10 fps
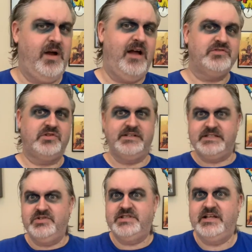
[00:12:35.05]
wow, Joel, that's
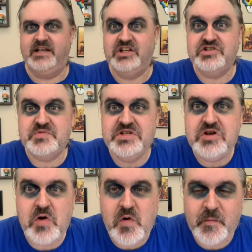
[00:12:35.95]
interesting. Like, it looks really
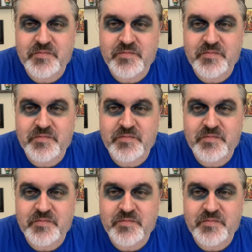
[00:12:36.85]
cool.